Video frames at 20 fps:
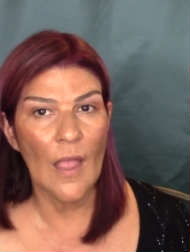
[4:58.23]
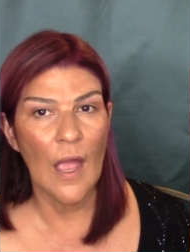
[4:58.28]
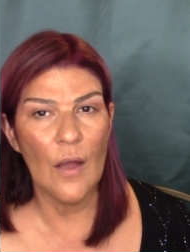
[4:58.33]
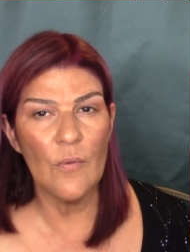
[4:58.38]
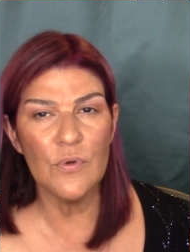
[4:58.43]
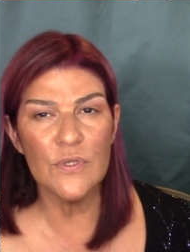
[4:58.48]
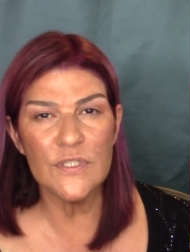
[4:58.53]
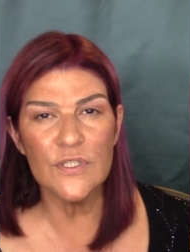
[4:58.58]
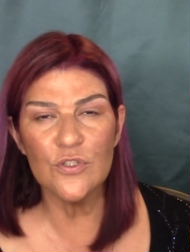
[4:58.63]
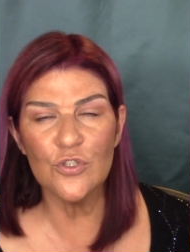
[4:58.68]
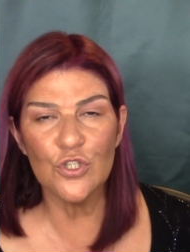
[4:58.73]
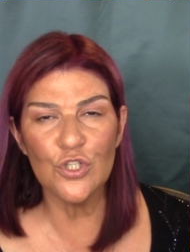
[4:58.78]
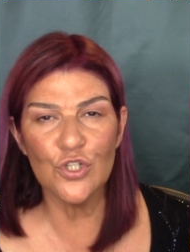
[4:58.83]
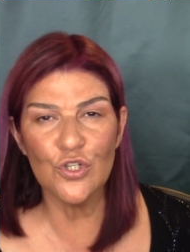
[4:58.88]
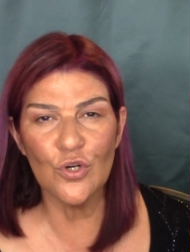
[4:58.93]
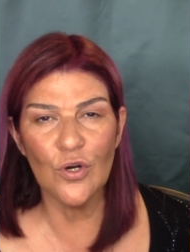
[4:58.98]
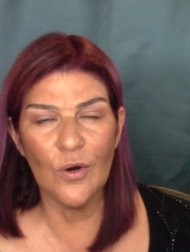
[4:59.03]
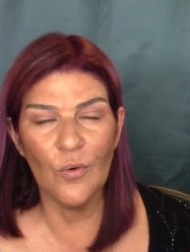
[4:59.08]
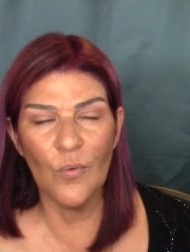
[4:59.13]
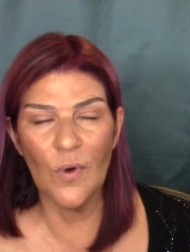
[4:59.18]
I wasn't
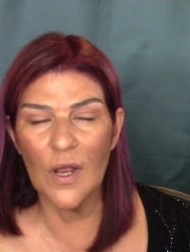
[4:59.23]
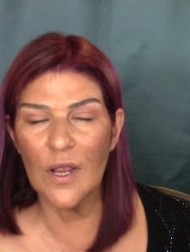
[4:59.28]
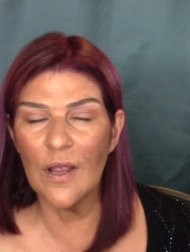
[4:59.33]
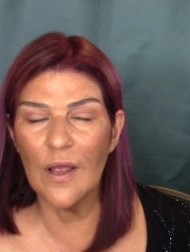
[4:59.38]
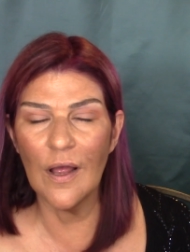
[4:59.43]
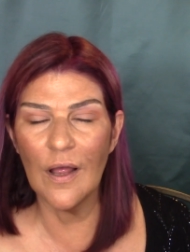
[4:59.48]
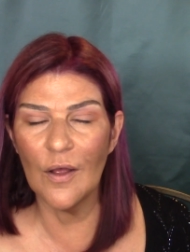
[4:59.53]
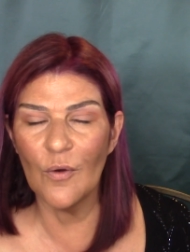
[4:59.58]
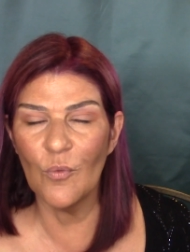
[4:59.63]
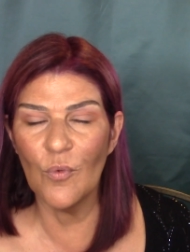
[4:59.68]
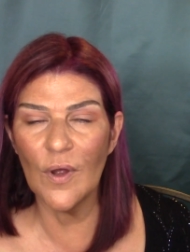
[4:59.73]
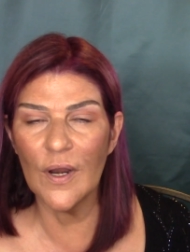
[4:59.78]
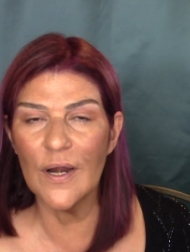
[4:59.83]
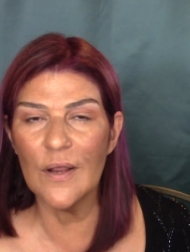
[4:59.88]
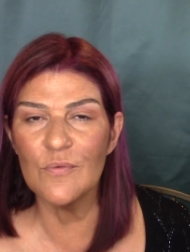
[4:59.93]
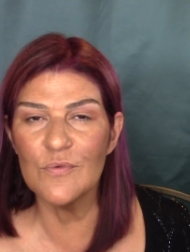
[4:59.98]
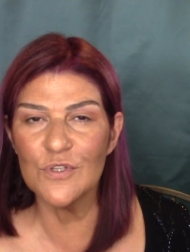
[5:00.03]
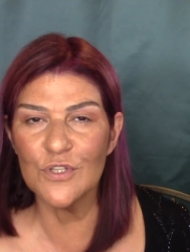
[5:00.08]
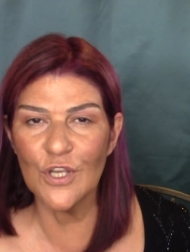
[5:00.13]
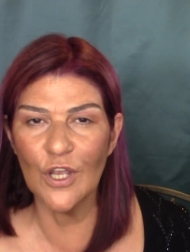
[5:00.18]
sure what what I was